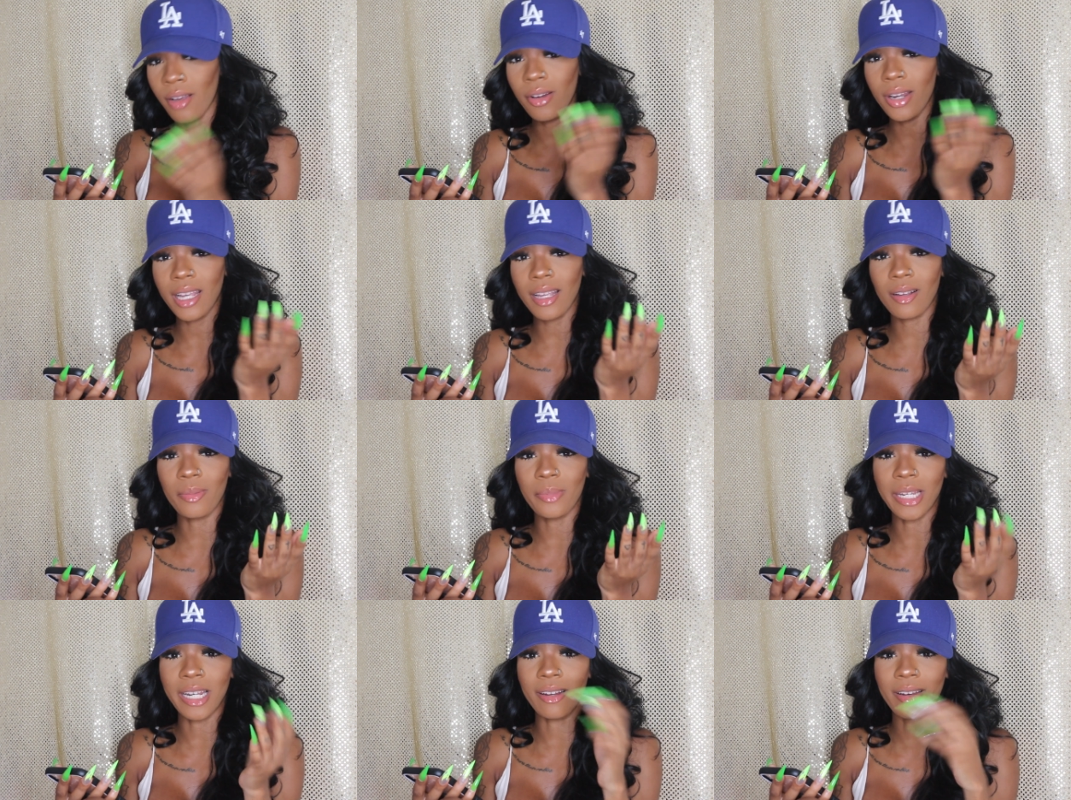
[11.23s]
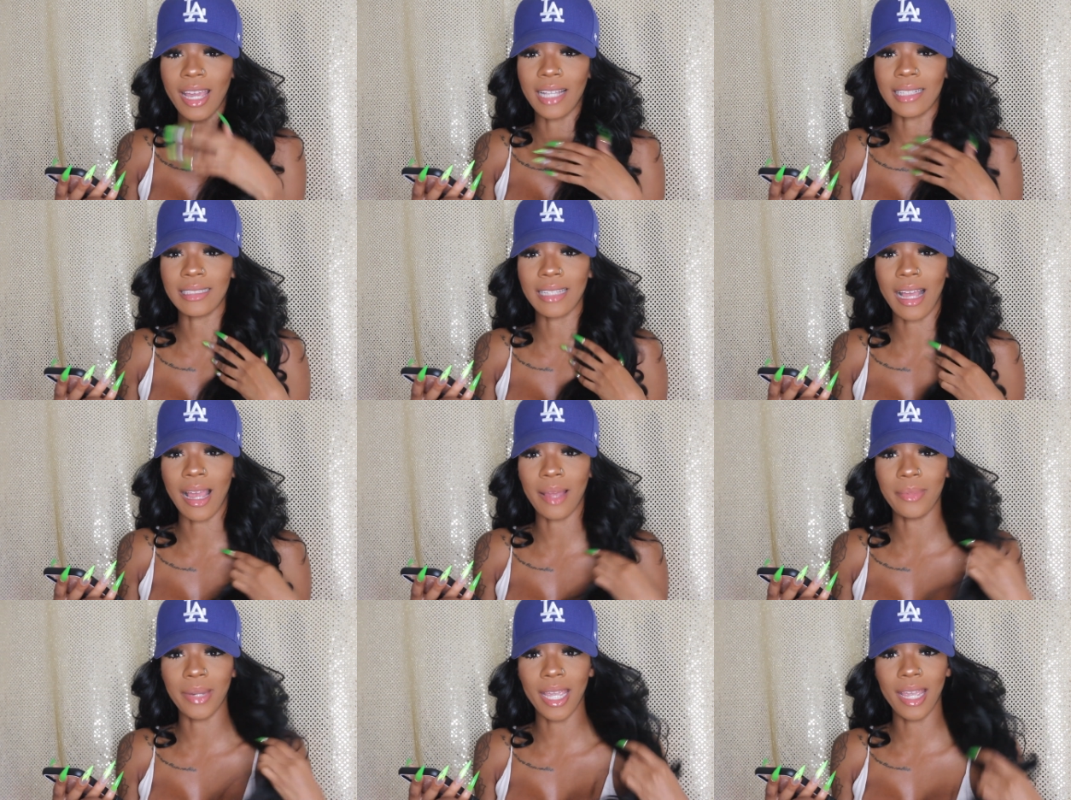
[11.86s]
Oh, it ain't gonna be no next
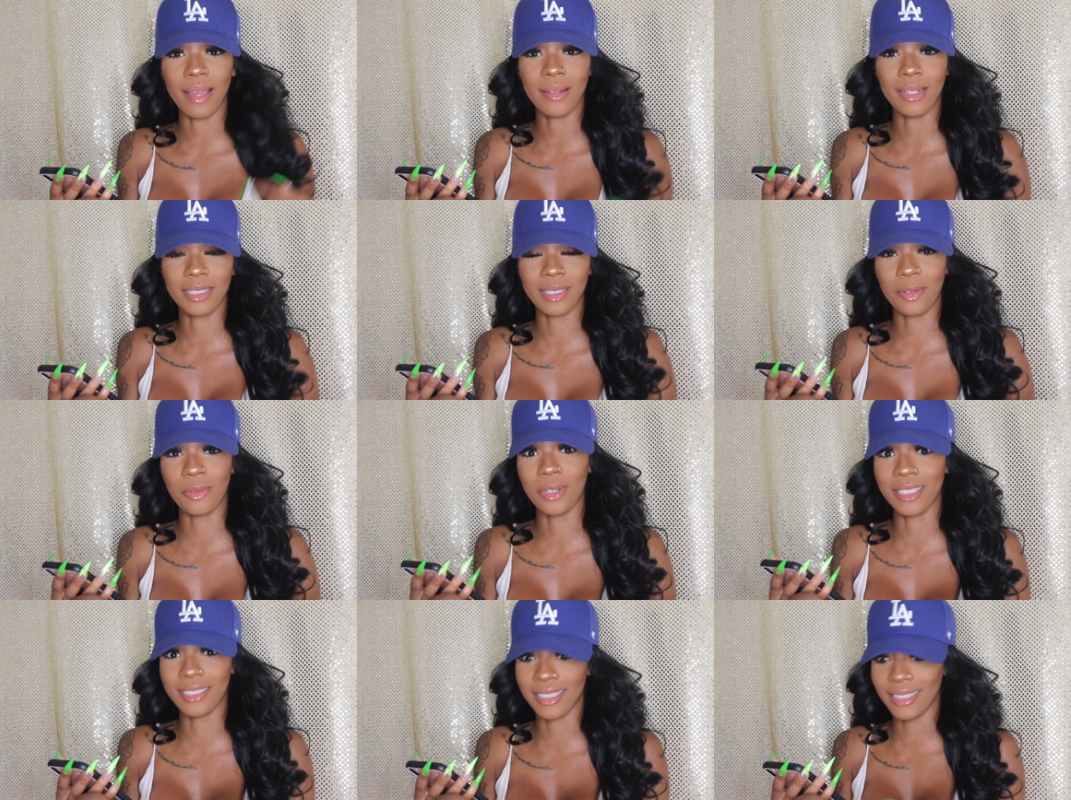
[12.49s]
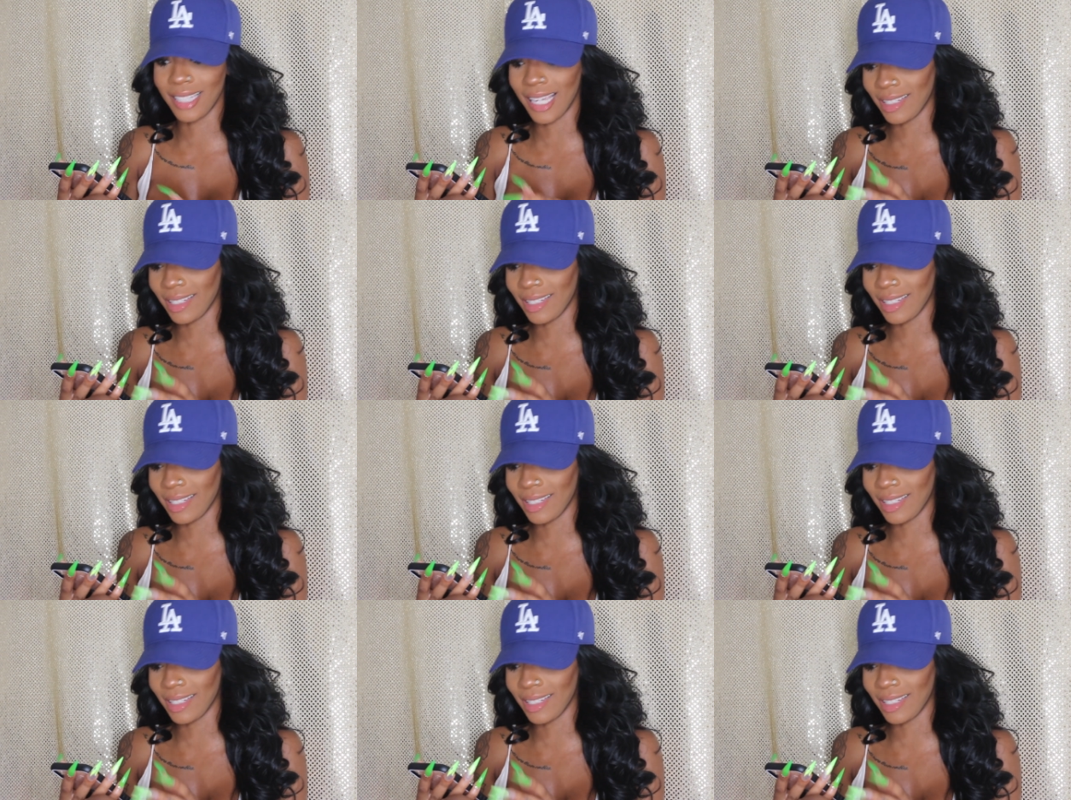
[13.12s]
time. Damn, that's a once in a